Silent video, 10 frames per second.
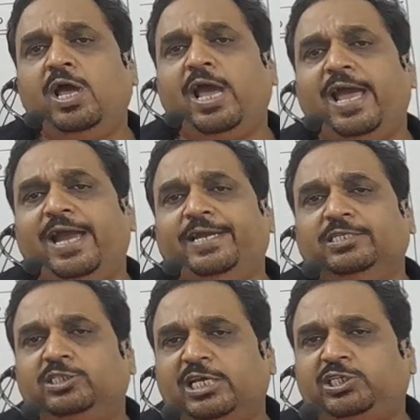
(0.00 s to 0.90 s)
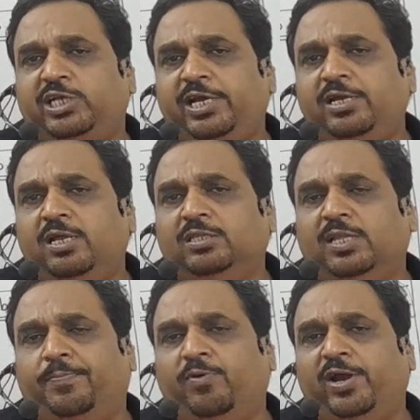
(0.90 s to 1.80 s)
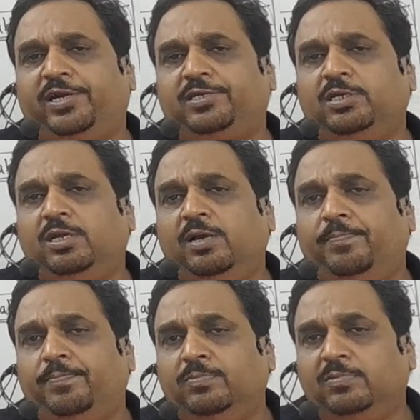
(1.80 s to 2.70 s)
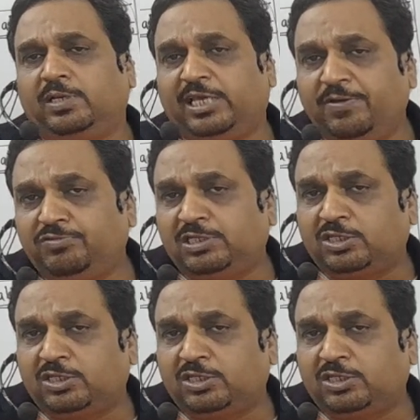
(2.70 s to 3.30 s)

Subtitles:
and in sestet, the poet gives the